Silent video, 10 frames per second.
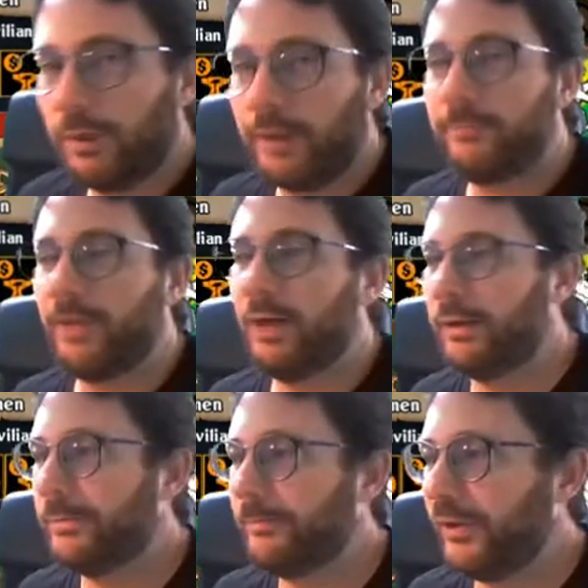right?
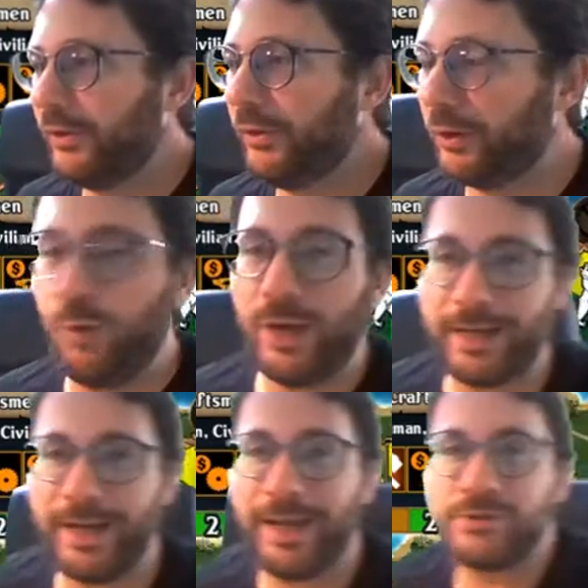The
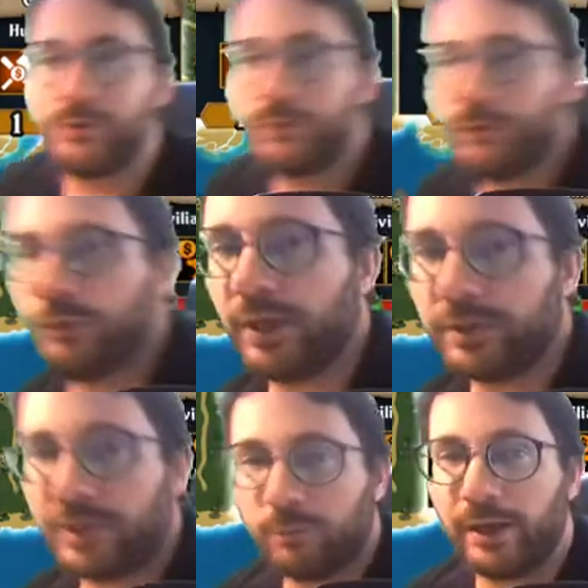quick answer to
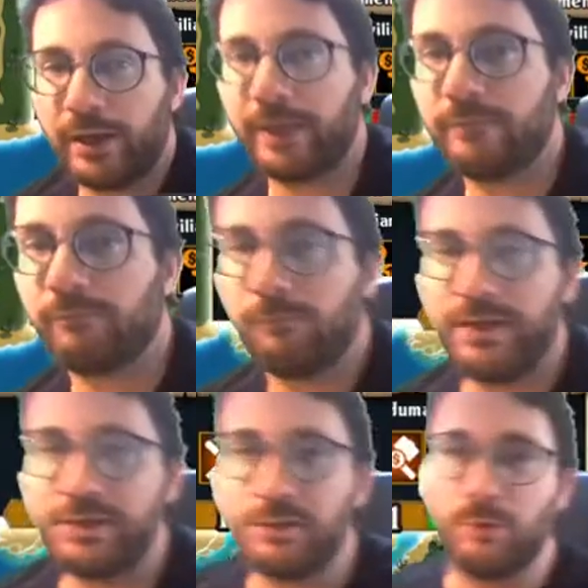does he bring a
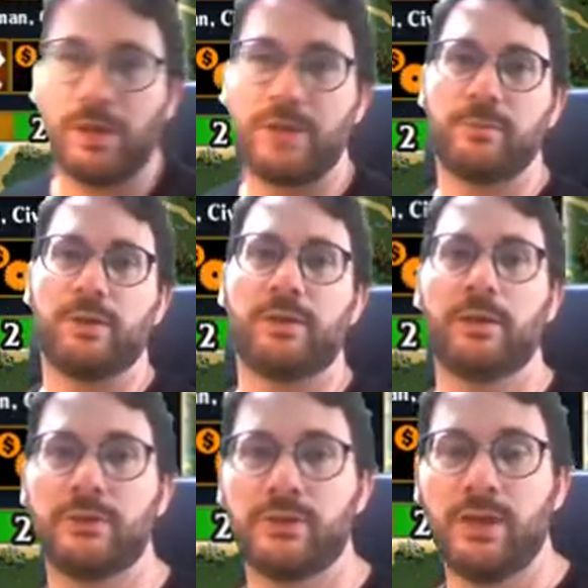reasonable regiment
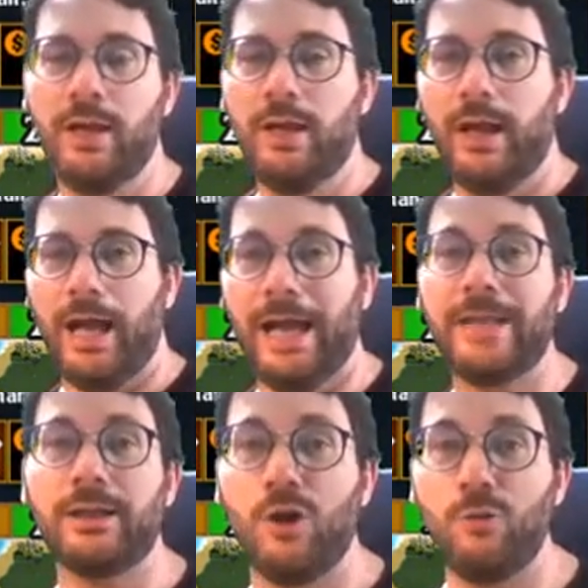is, I
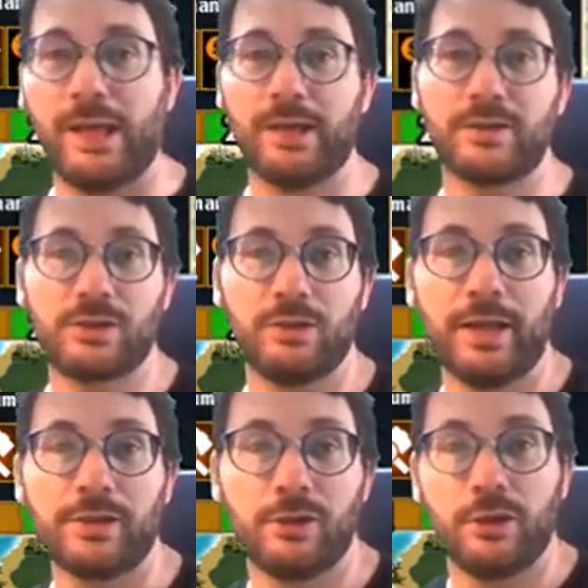can go make a
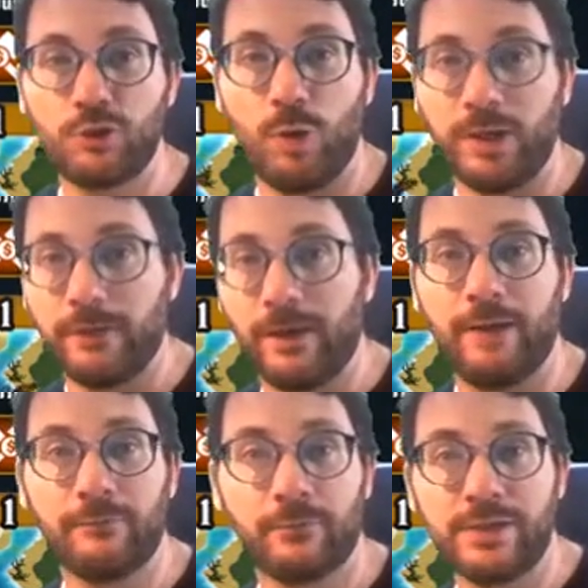selection of
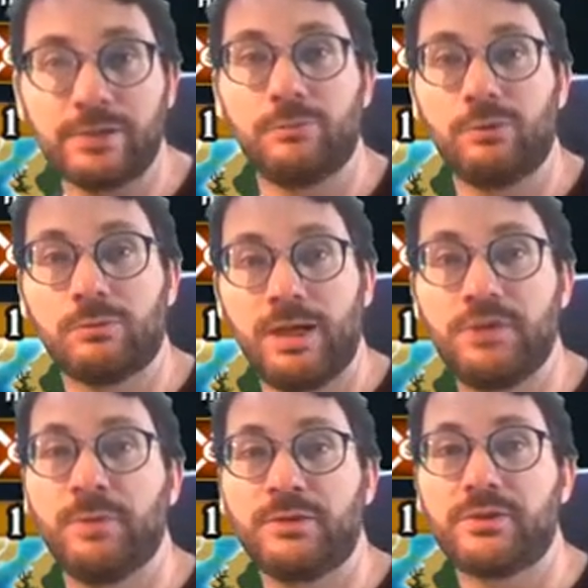25 reasonable
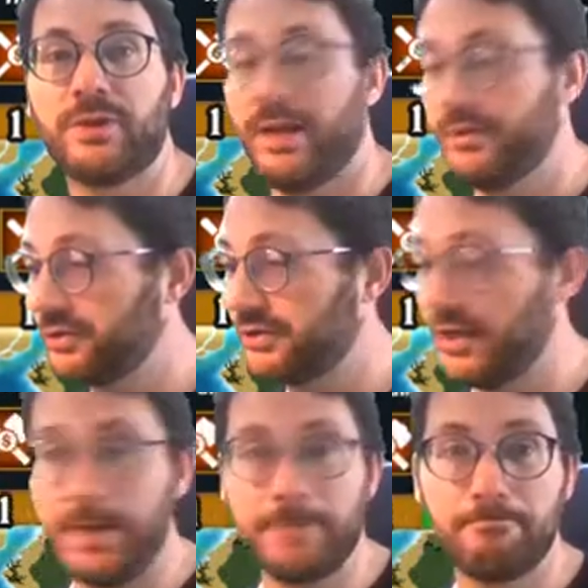regiments and just say,